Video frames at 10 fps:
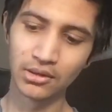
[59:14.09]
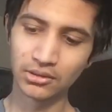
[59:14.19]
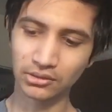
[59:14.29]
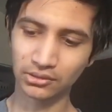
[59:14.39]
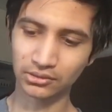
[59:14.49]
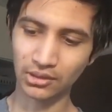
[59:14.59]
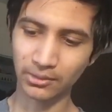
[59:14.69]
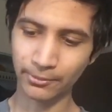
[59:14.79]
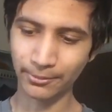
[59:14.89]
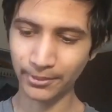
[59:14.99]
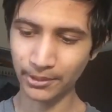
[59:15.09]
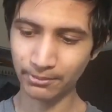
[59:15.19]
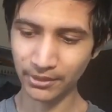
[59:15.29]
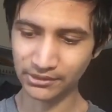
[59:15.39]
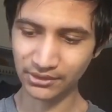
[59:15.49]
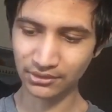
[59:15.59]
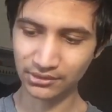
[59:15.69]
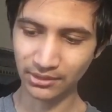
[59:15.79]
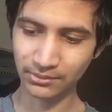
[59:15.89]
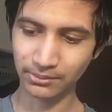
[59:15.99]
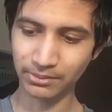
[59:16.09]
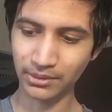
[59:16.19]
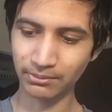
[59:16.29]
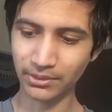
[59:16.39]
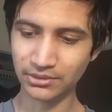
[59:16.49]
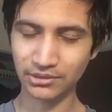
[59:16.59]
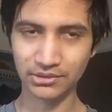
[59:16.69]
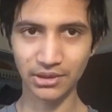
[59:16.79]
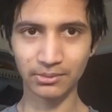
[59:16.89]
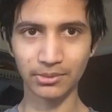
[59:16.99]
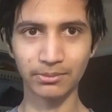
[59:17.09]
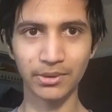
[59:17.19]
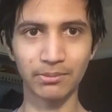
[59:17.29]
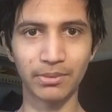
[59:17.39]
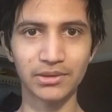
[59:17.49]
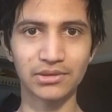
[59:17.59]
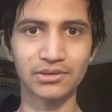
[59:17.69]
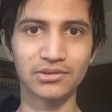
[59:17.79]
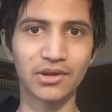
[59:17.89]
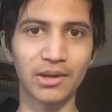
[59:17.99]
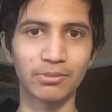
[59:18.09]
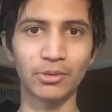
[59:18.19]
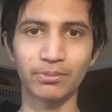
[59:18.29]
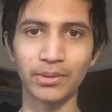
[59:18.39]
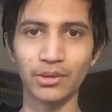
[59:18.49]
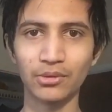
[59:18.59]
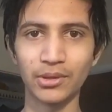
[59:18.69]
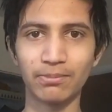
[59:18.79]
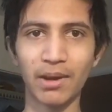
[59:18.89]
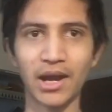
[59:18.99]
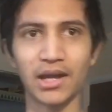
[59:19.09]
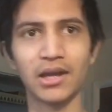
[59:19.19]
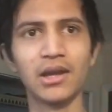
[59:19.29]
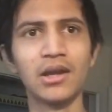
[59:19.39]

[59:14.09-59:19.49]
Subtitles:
Subscribe to PewDiePie. Subscribe to PewDiePie. Subscribe to PewDiePie. Subscribe to PewDiePie.